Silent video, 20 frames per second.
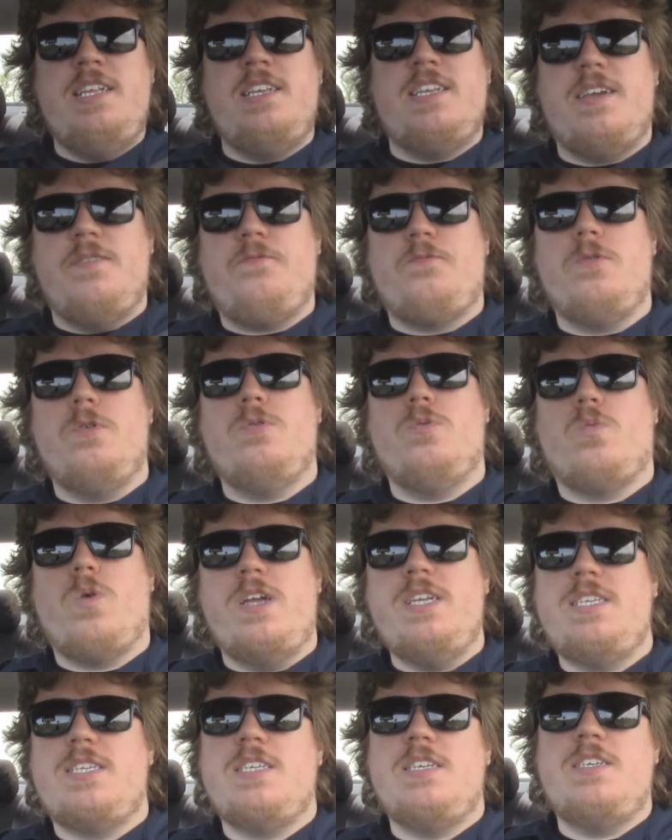different
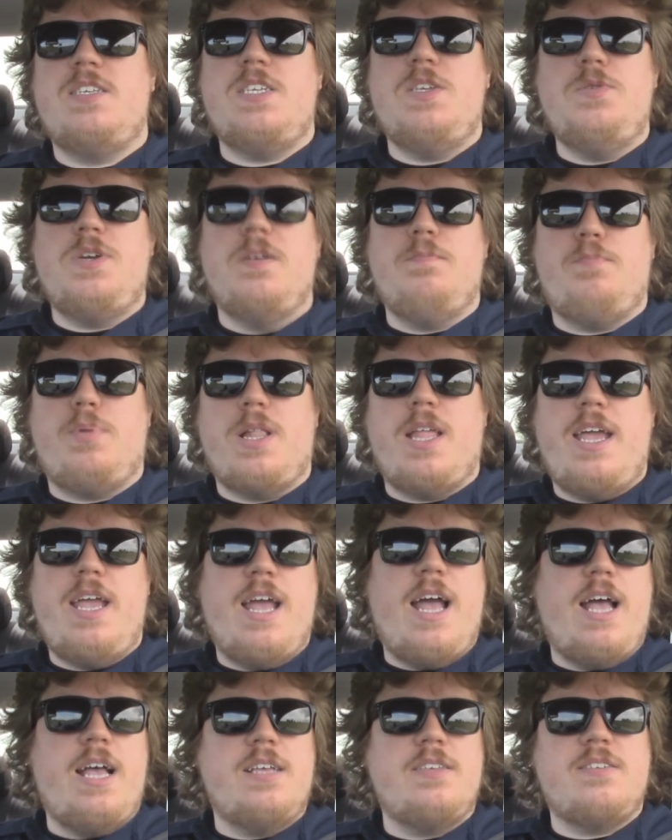races you can
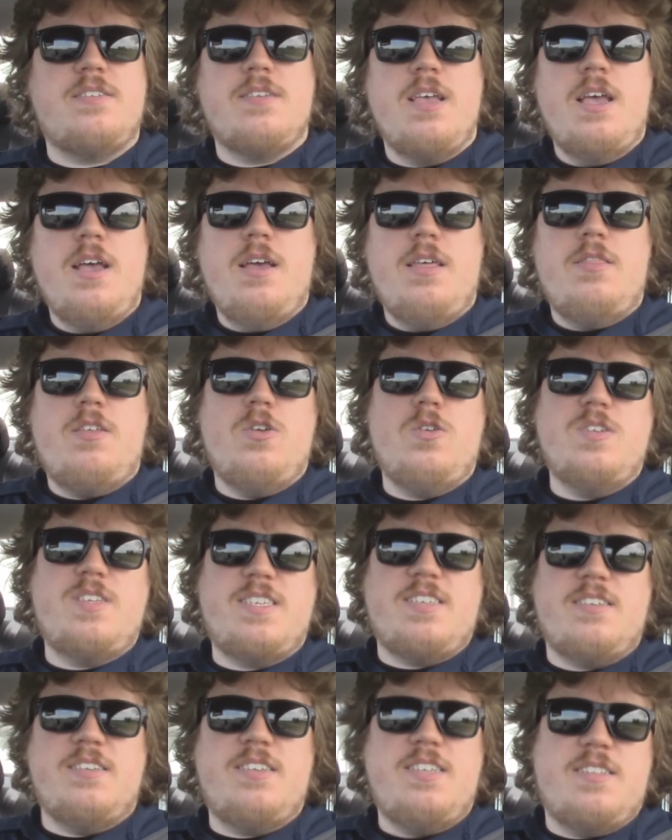play as.
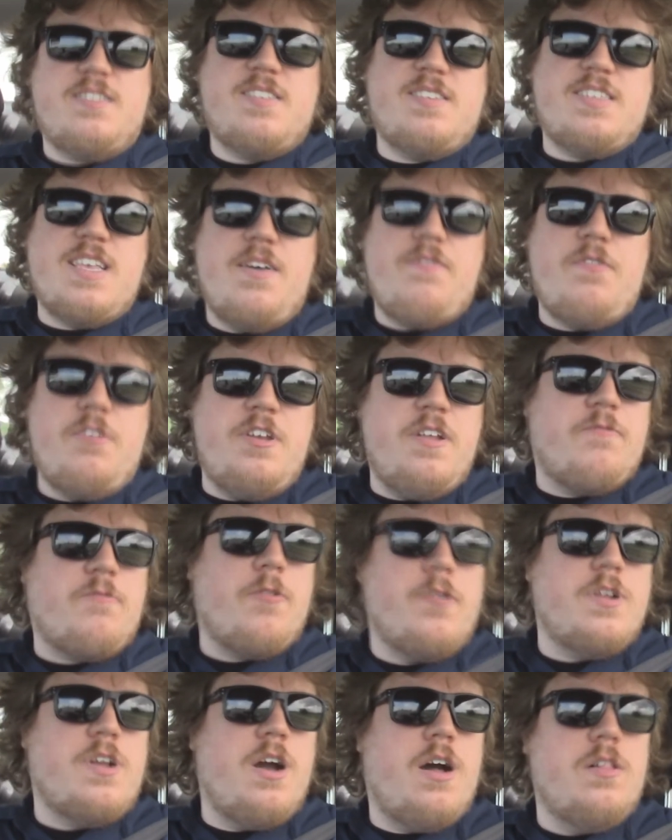There's 7
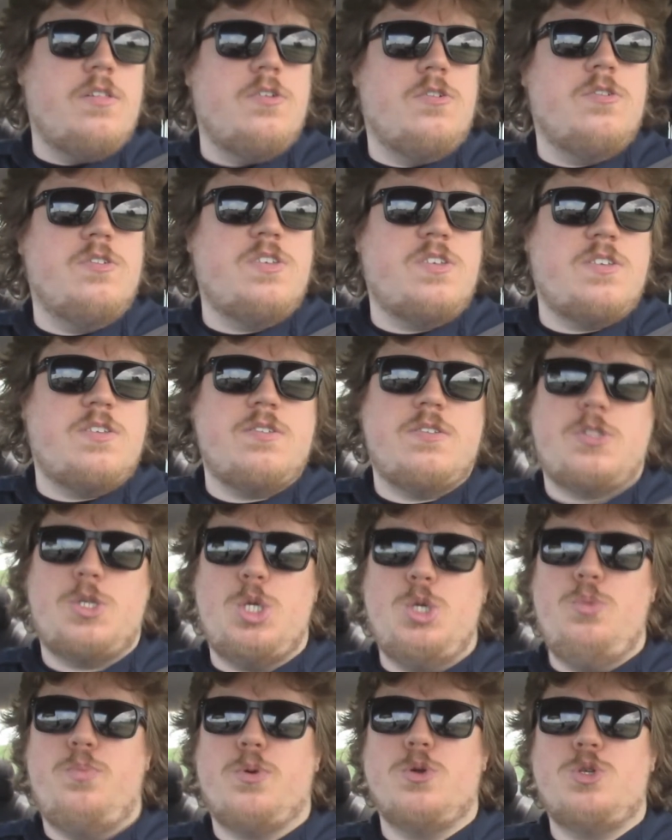different colors,
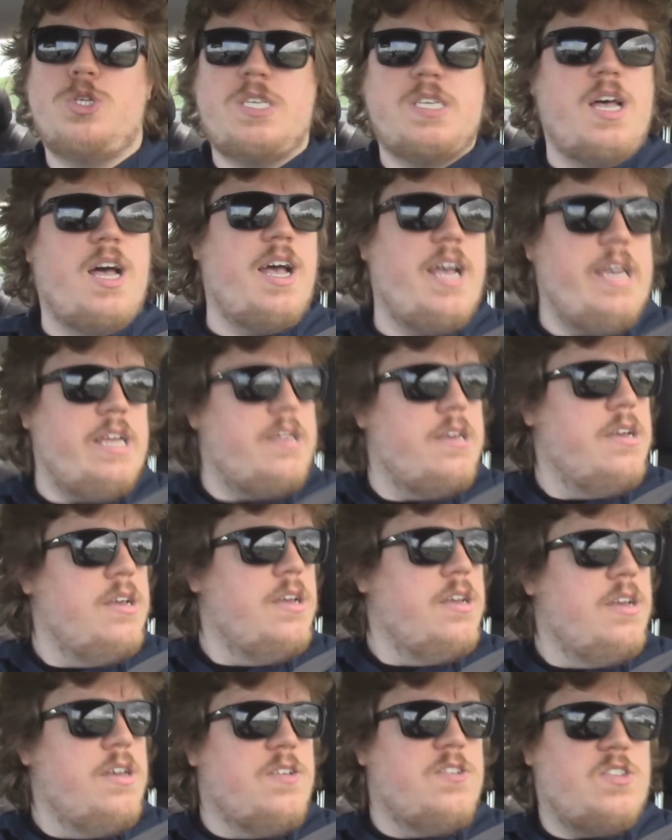2 per side.
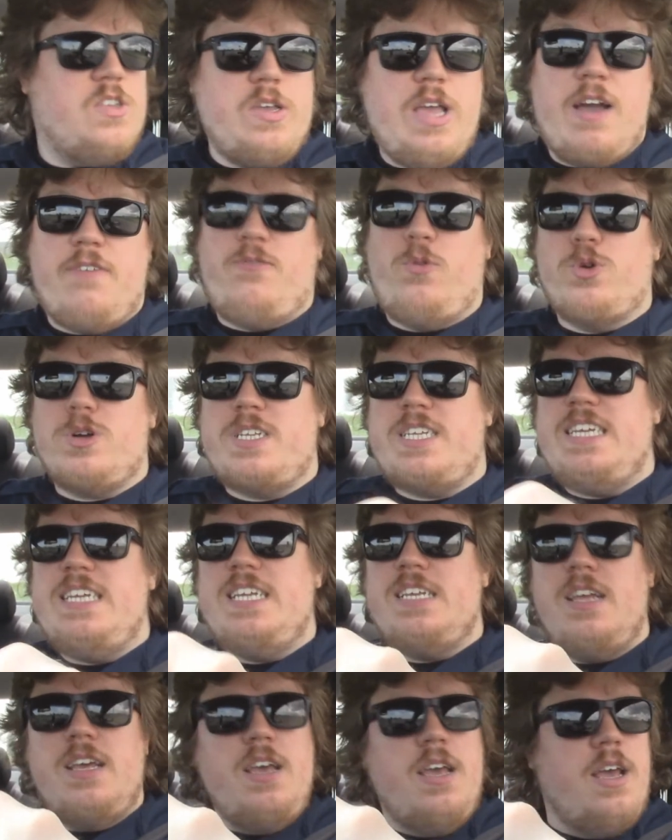So yeah,
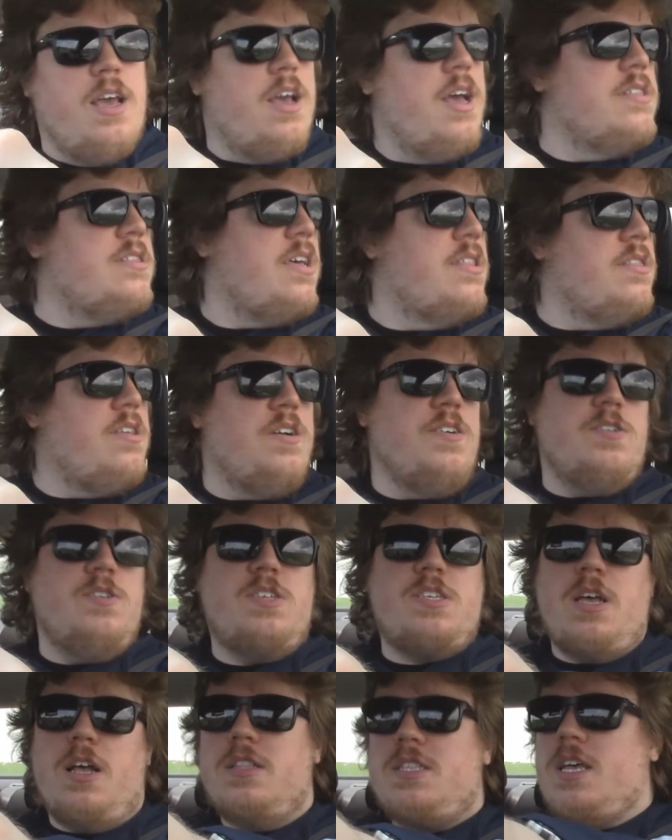14. And then
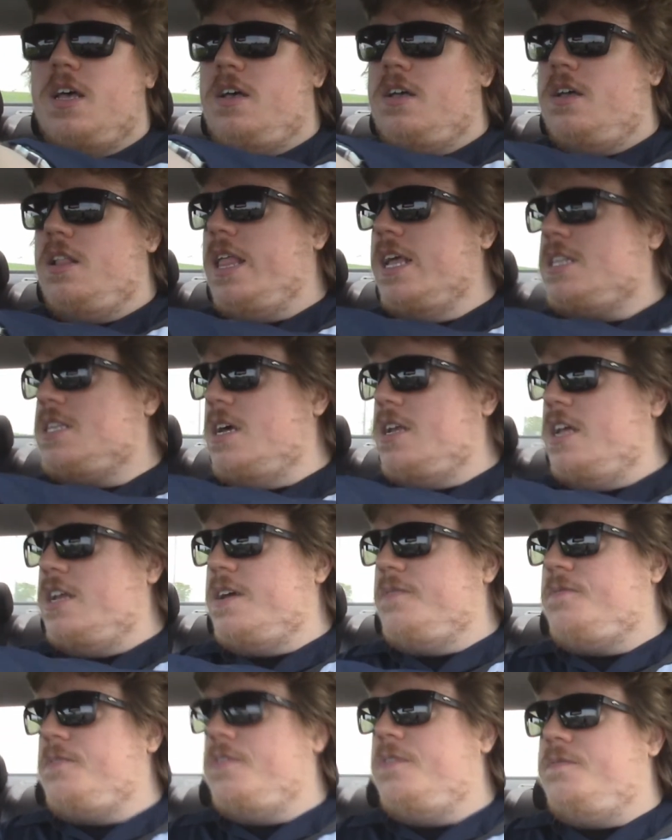there's a ton of
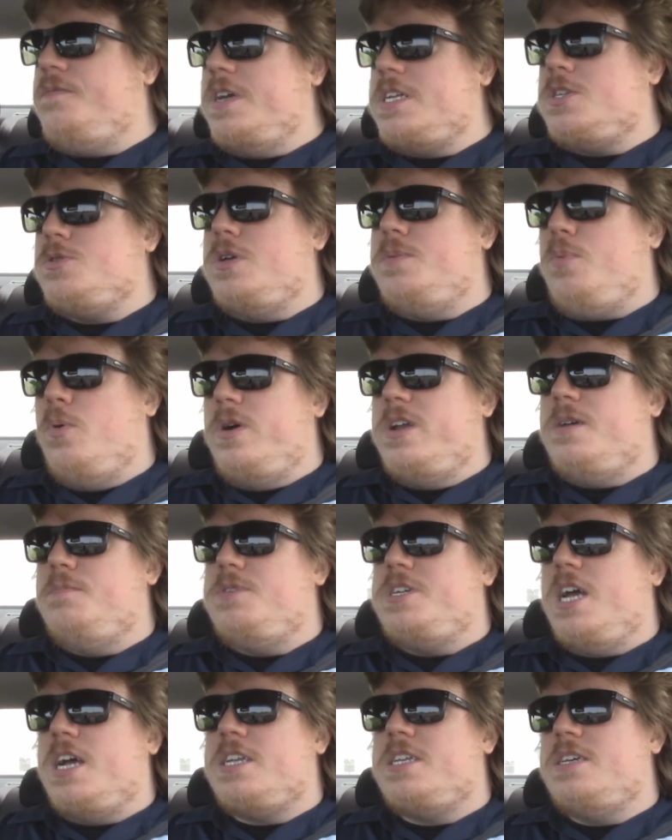different victory point
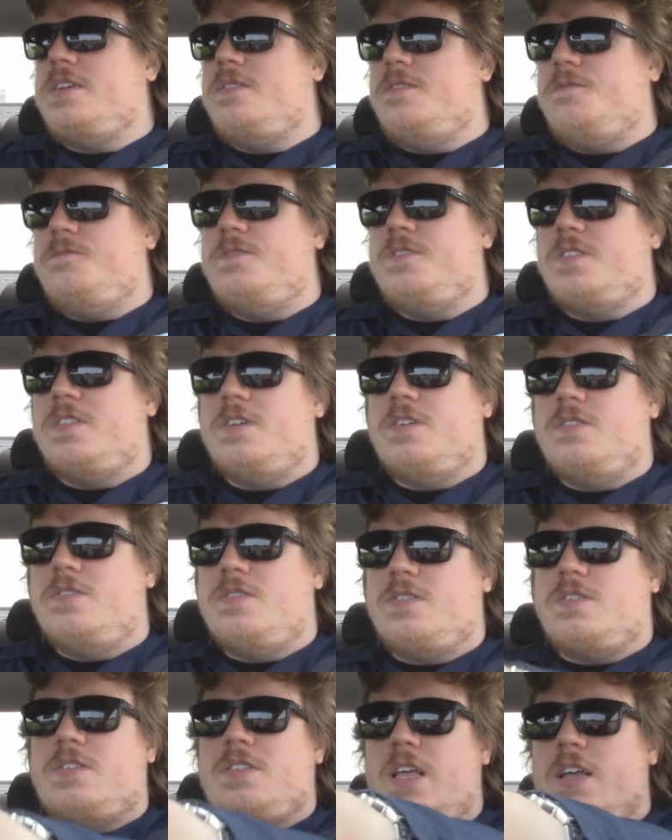objectives.
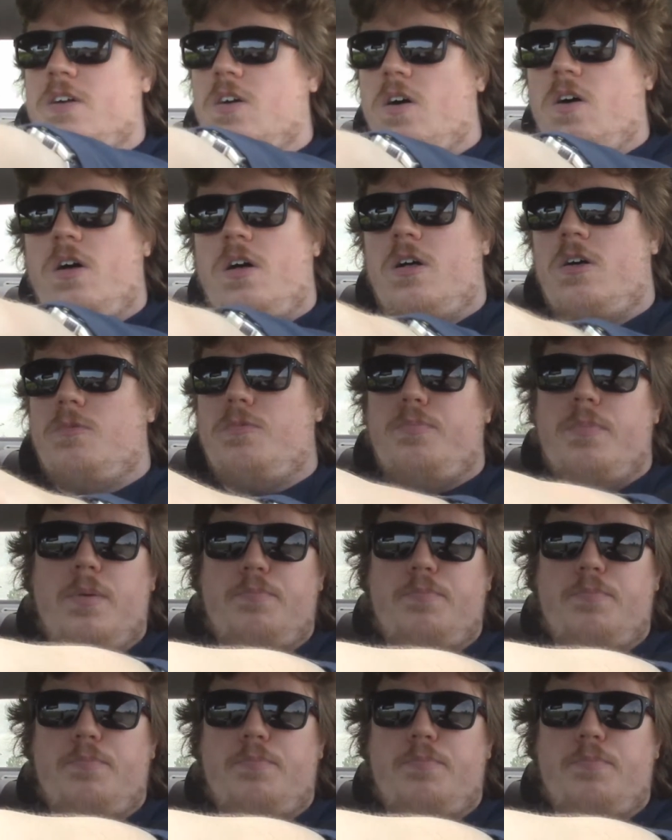There's like a